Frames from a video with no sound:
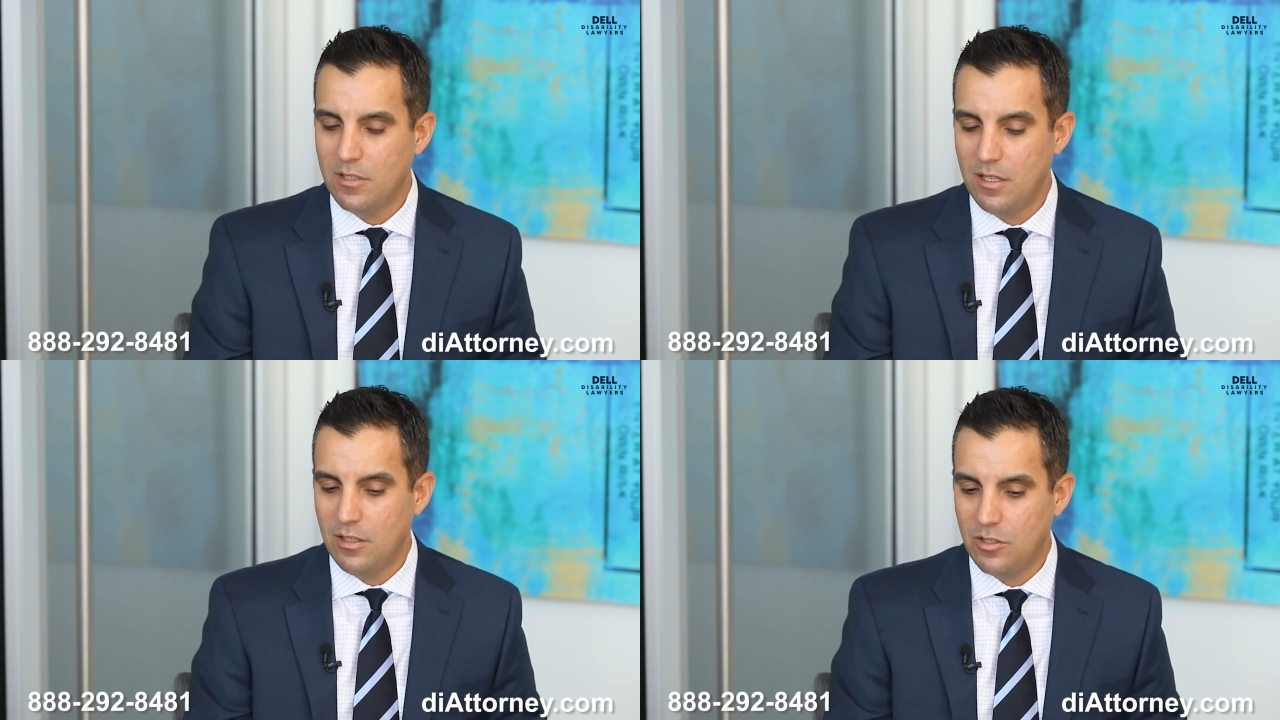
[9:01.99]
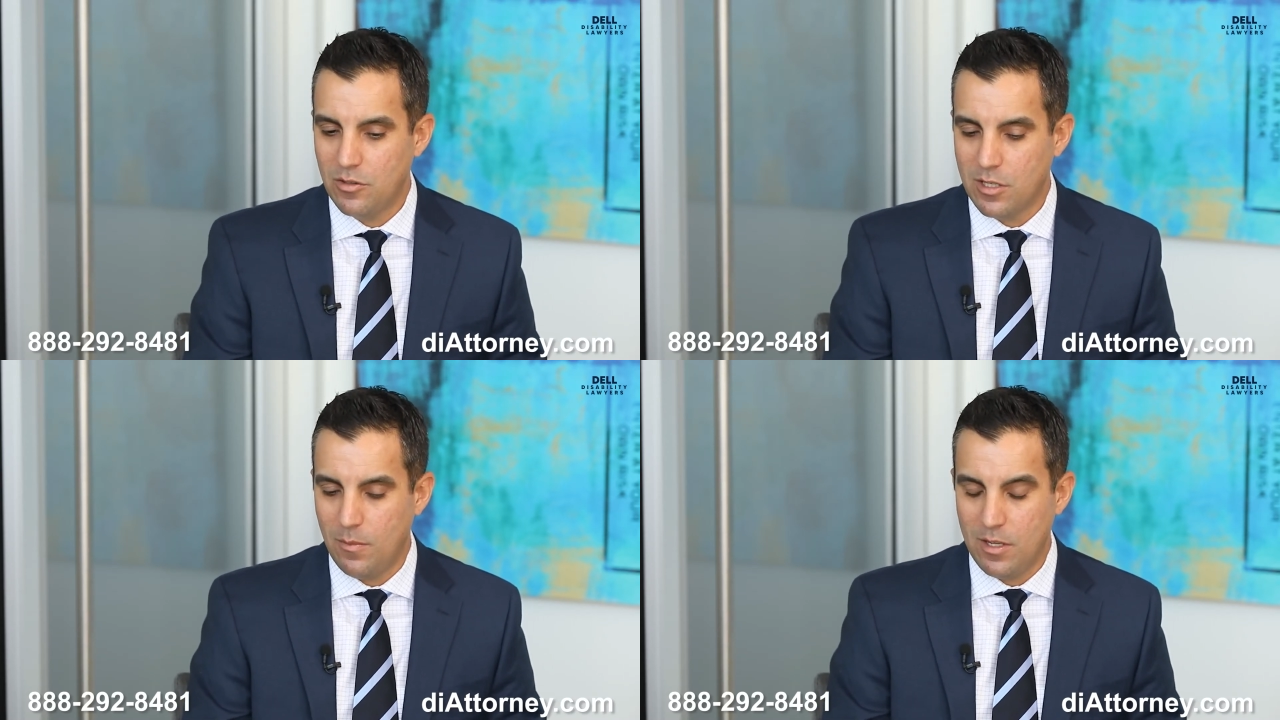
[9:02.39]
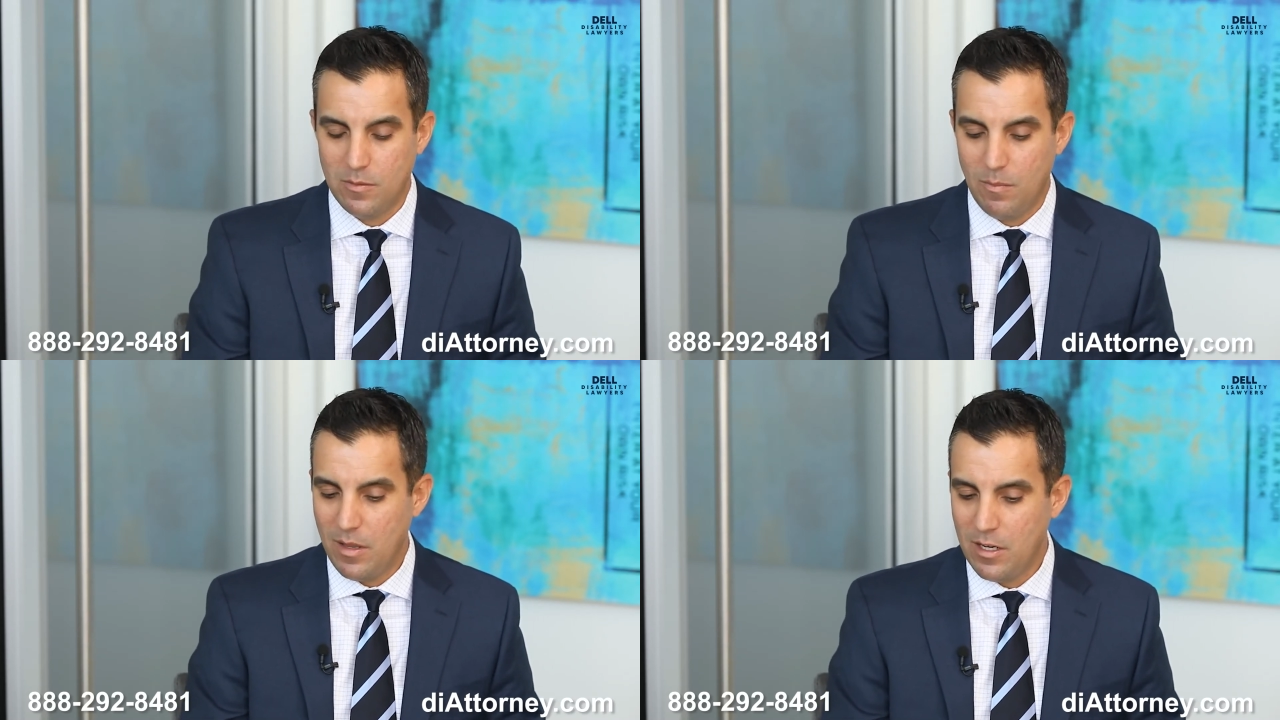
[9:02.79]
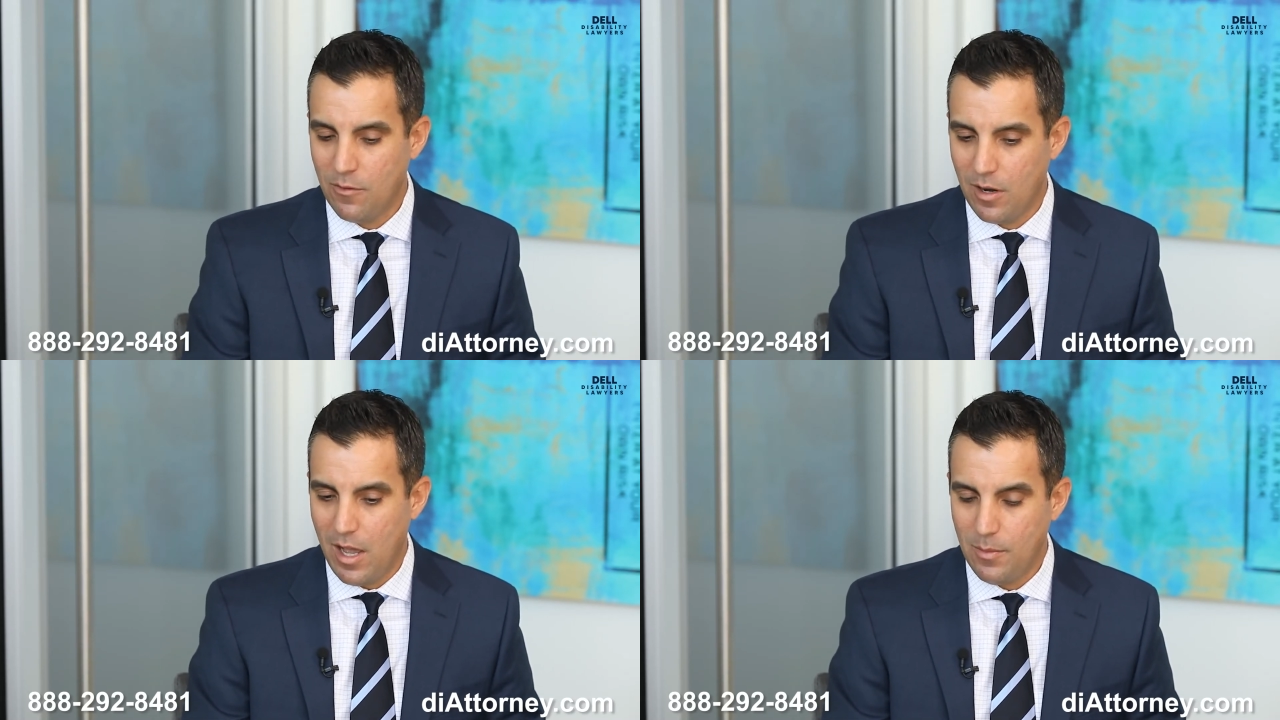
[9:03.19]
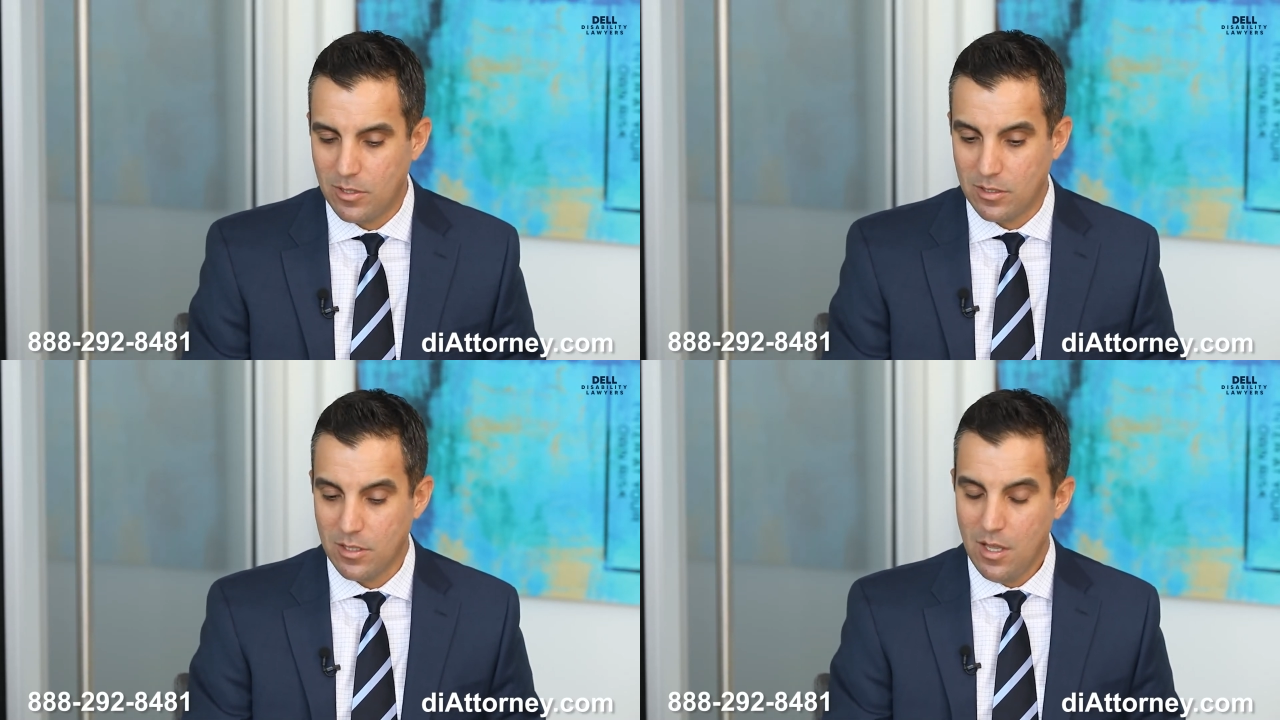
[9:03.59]
the insurance companies many different
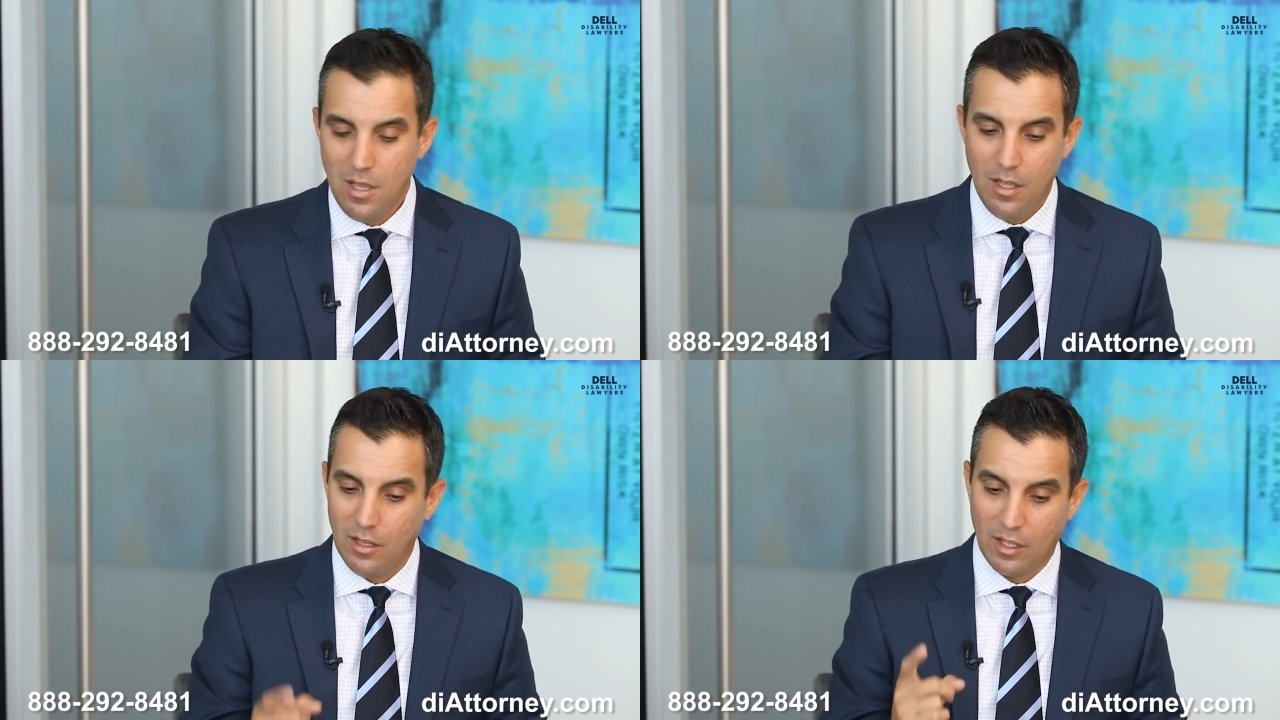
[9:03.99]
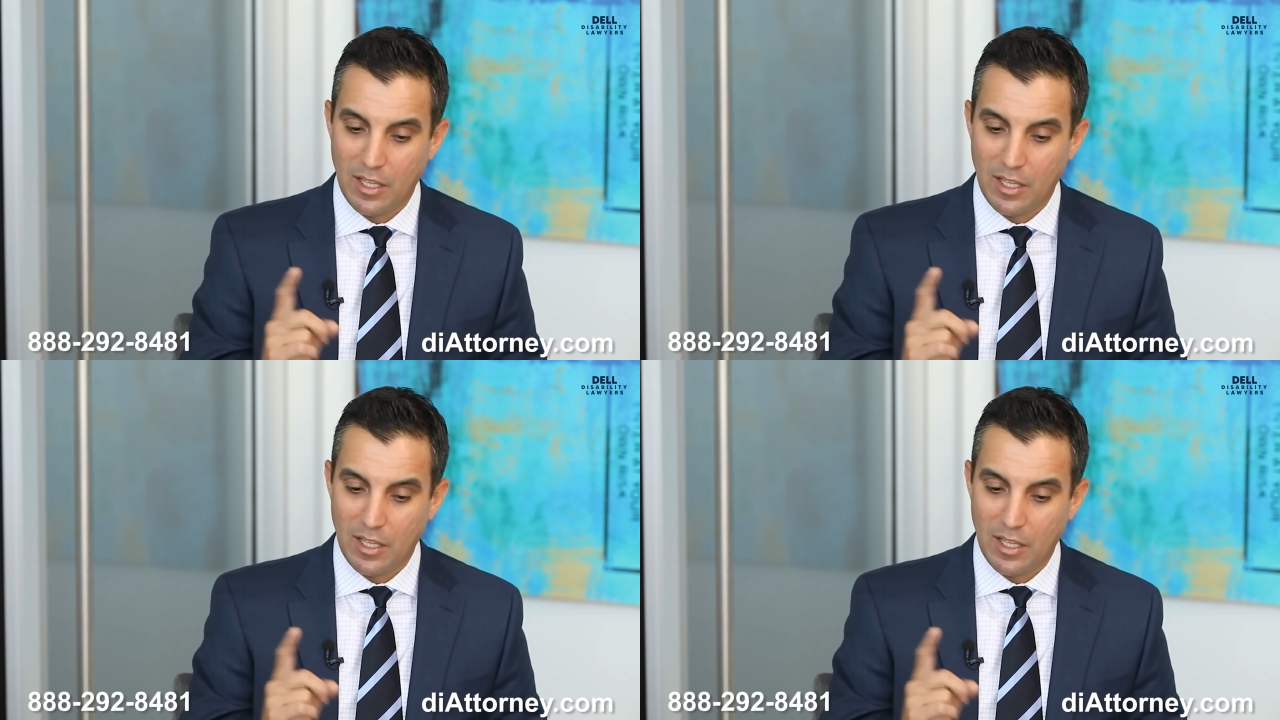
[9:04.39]
options like